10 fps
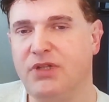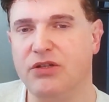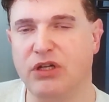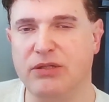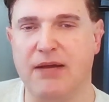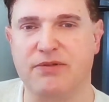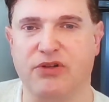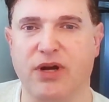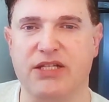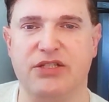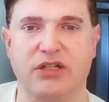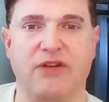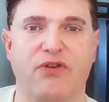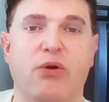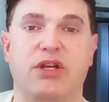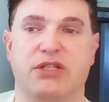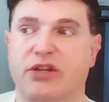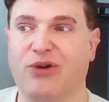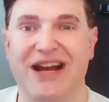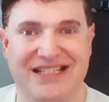during times of crisis, you're going to focus on
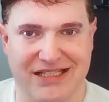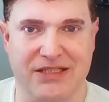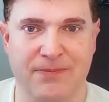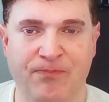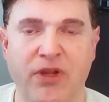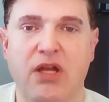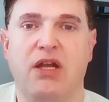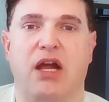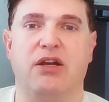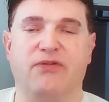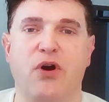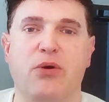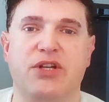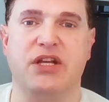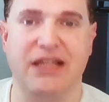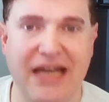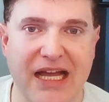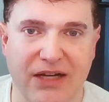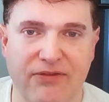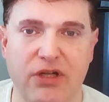the crisis, and you're going to focus on the
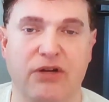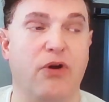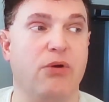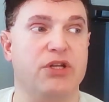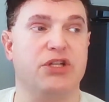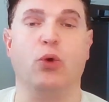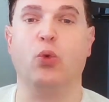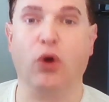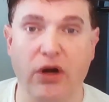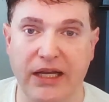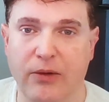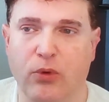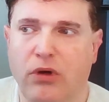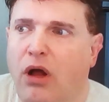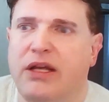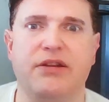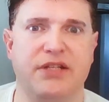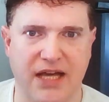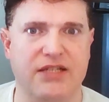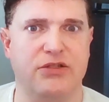negative, and you're going to focus on the worry. And we're all
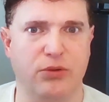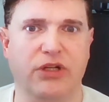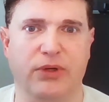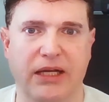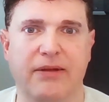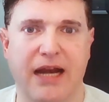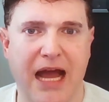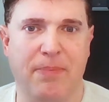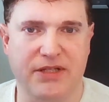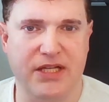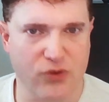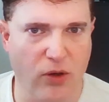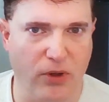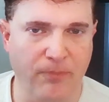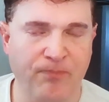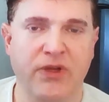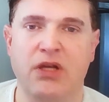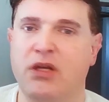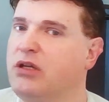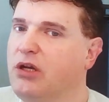guilty of that to a degree. That happens. It's normal.
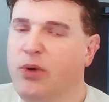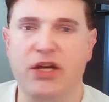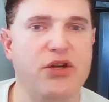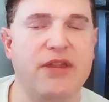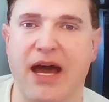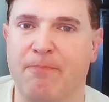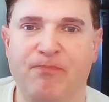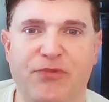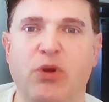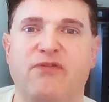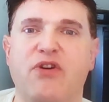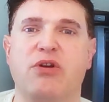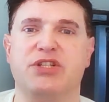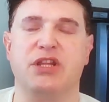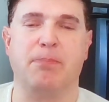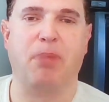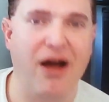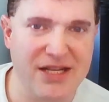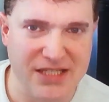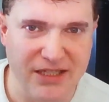You don't want to do that. You want to focus on the
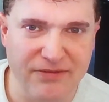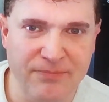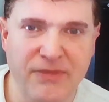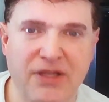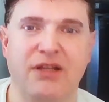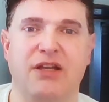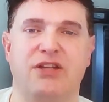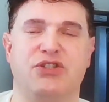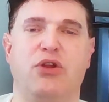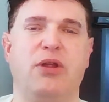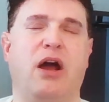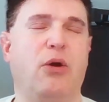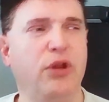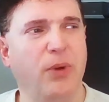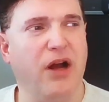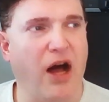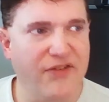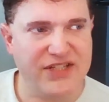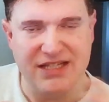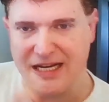positive. And so only way to
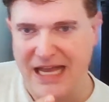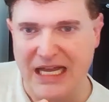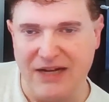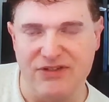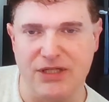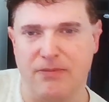offset that negative is to